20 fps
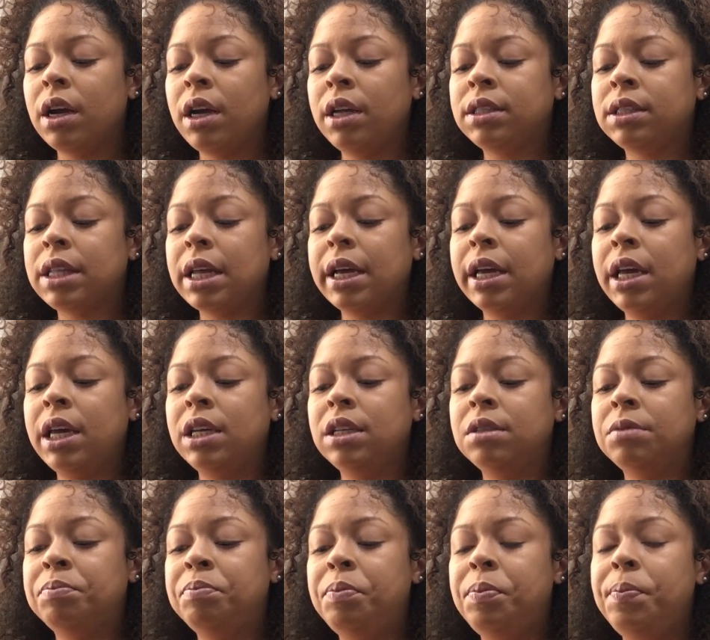It's like
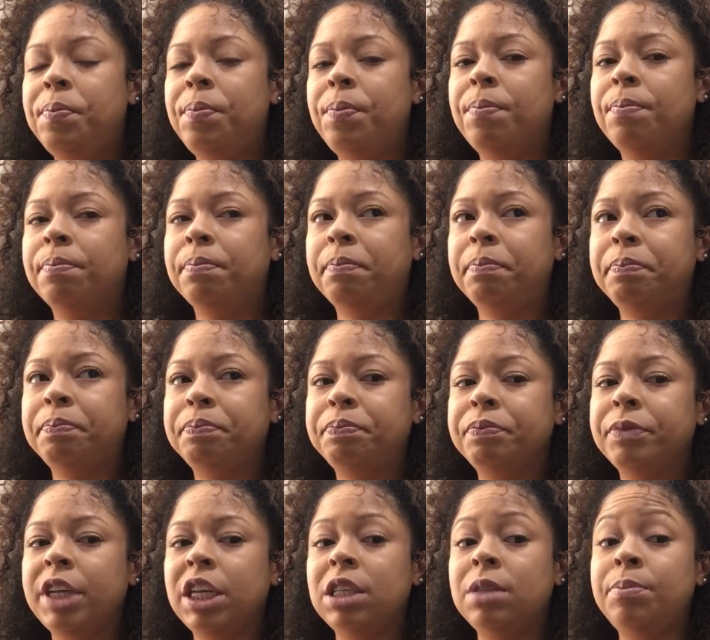he's
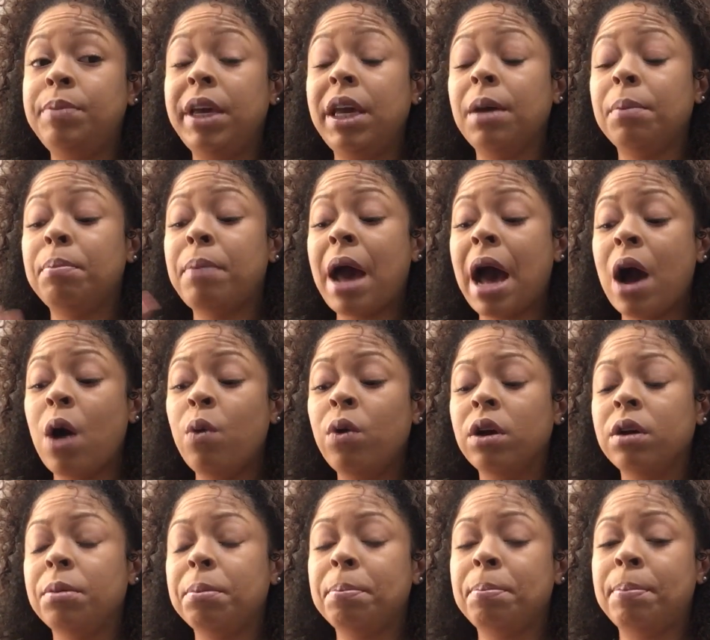being
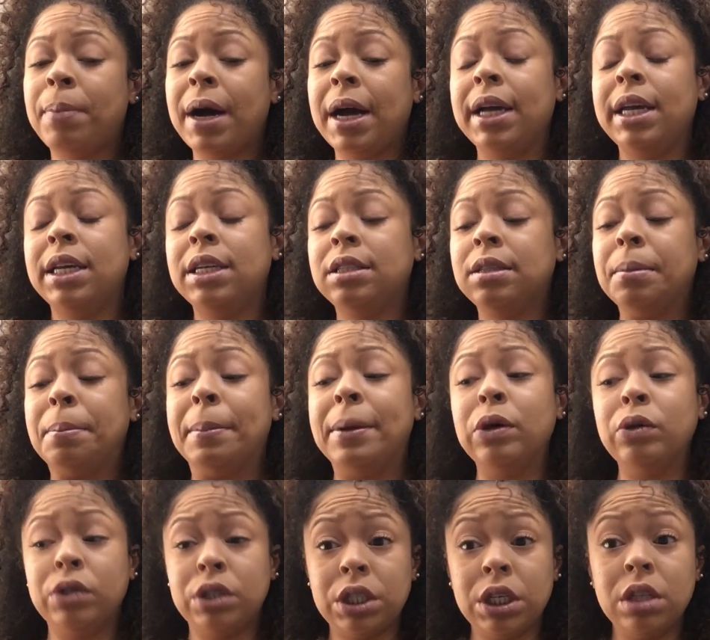powered by his
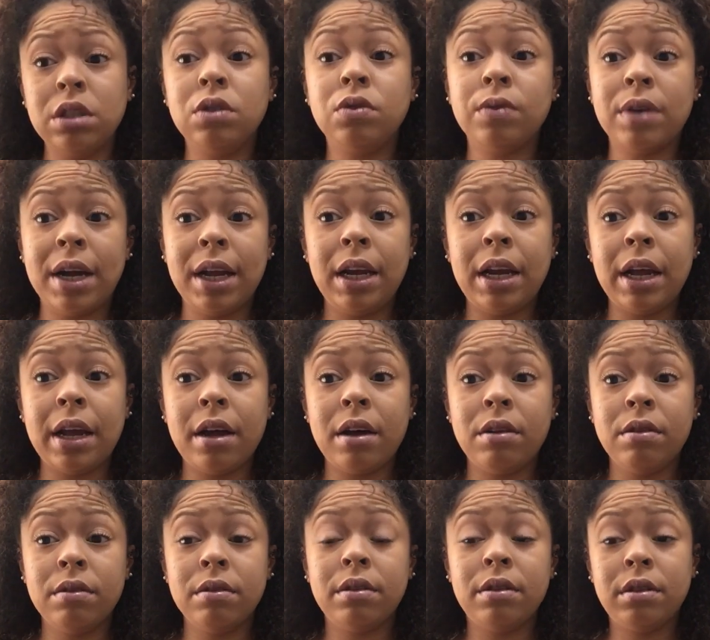emotions right now.
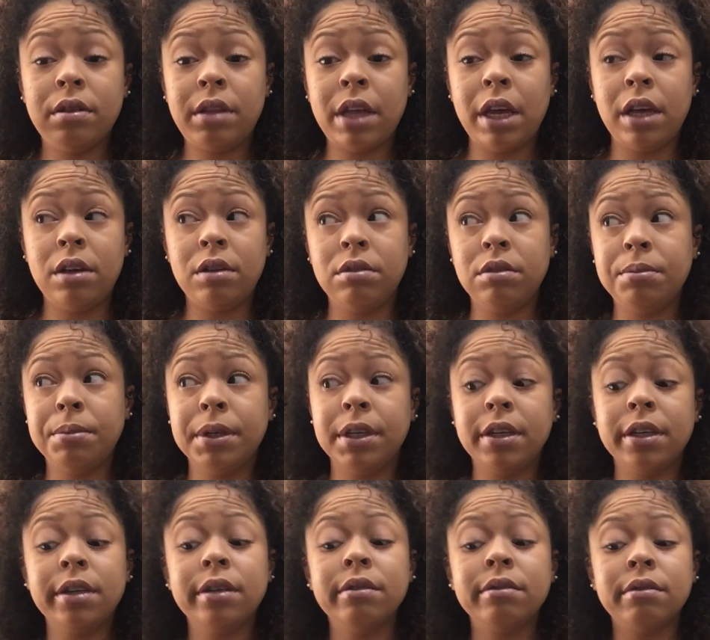Thank you,
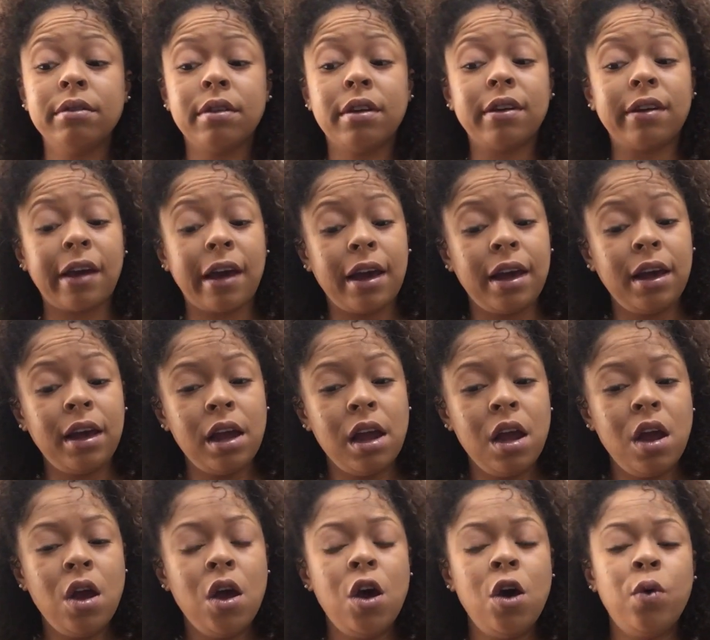Spirit. Okay.
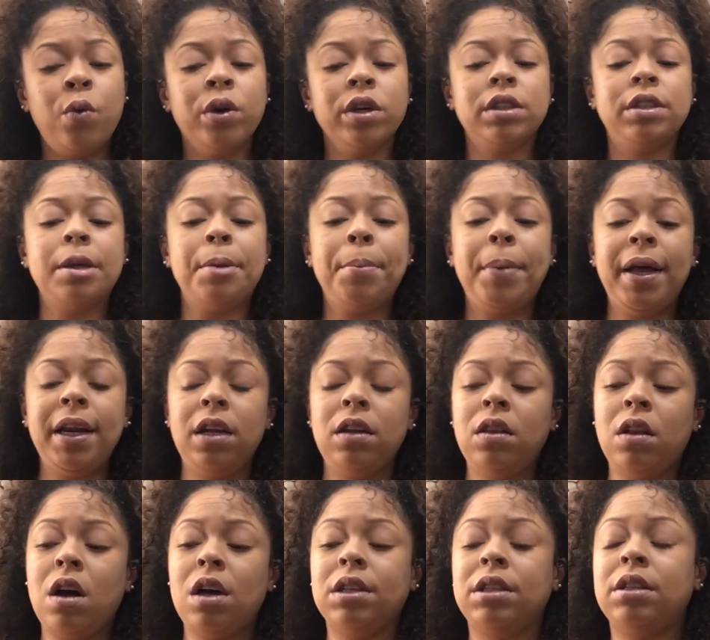Where somebody
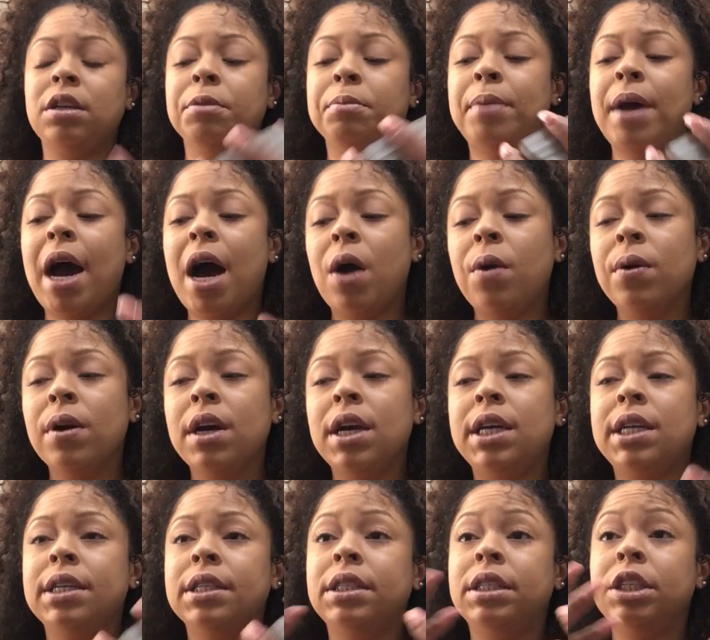lost their power
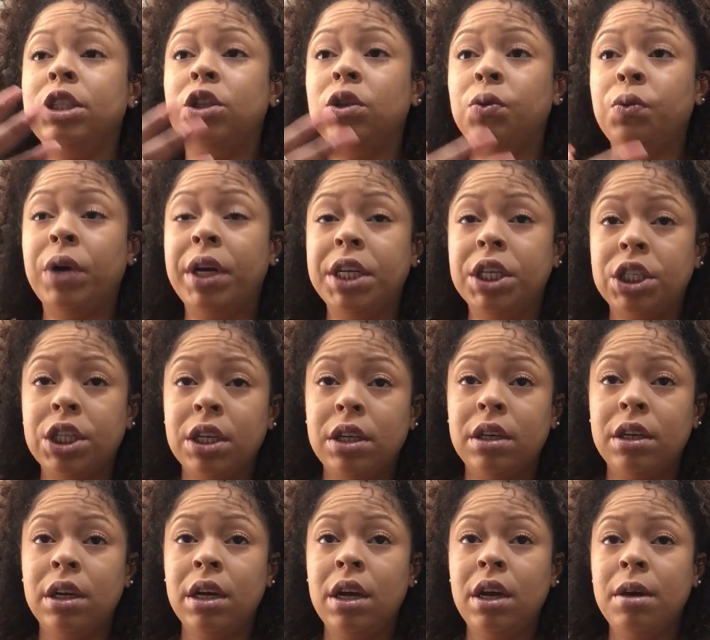in a
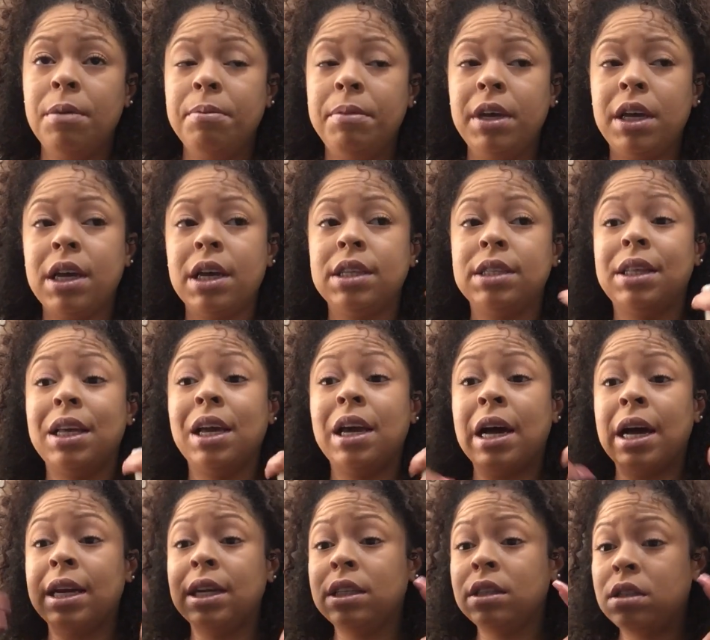situation because they
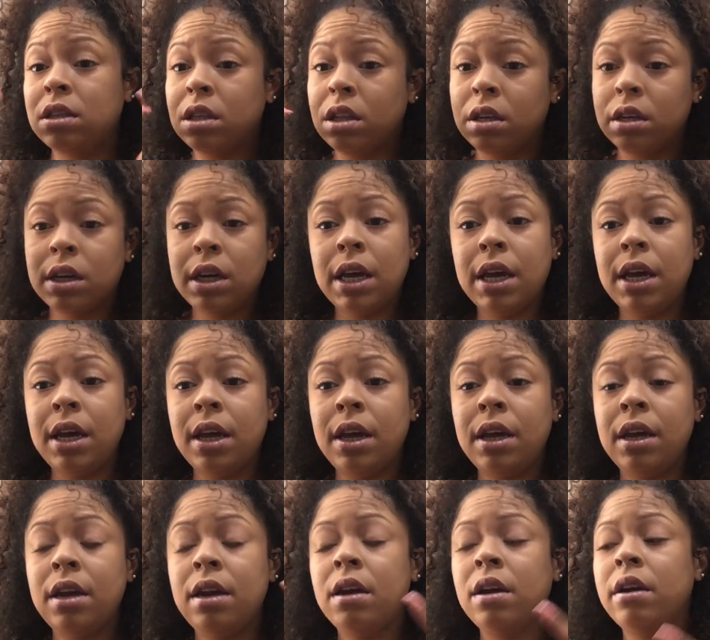got into their
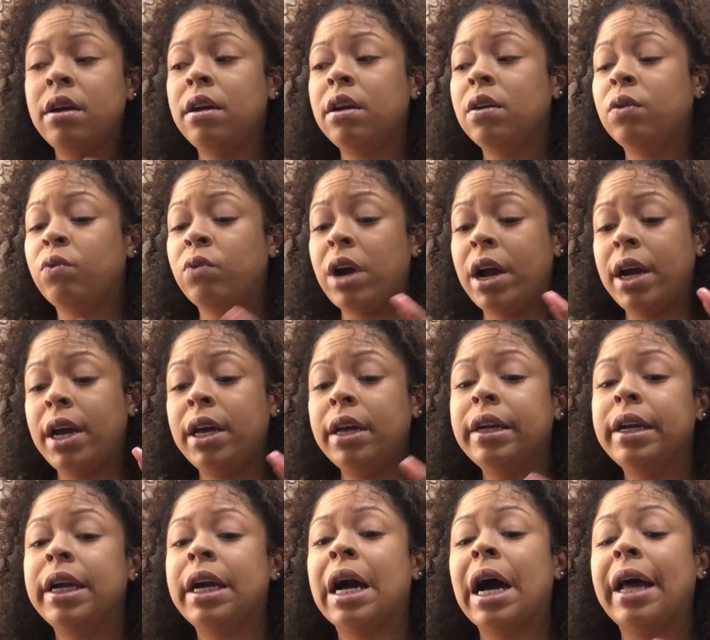head,
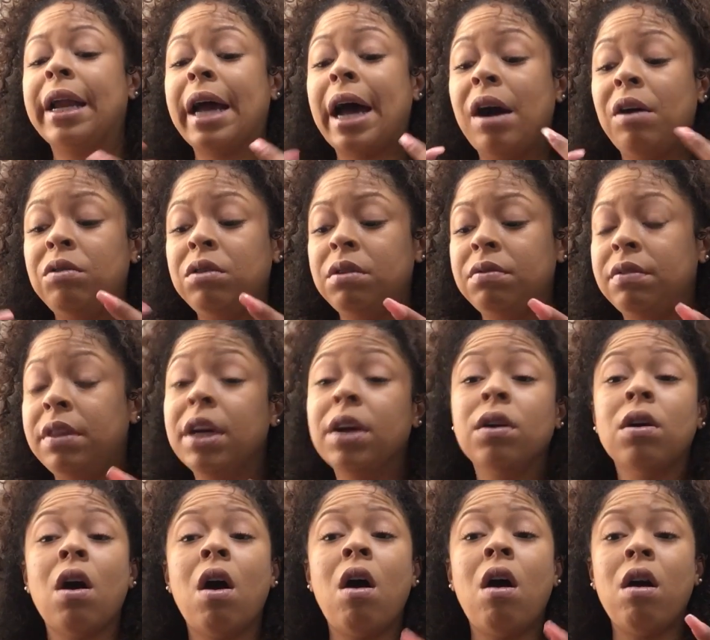right? Got out of
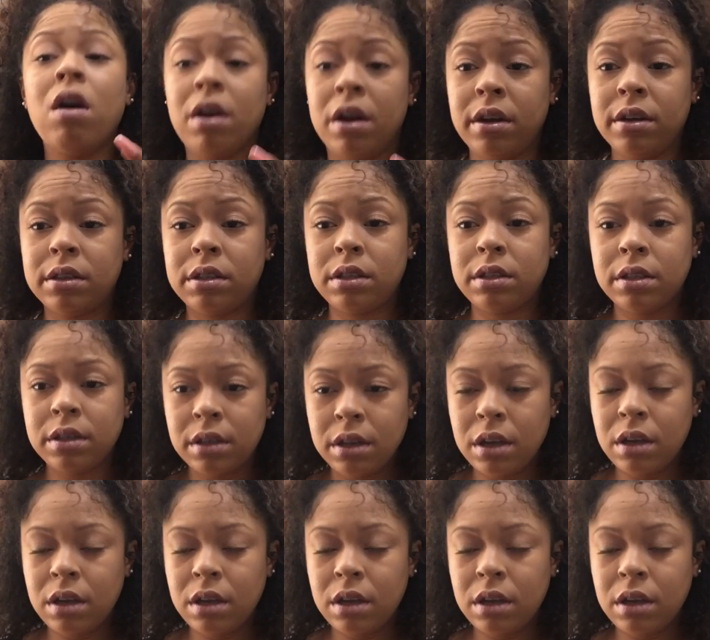their heart.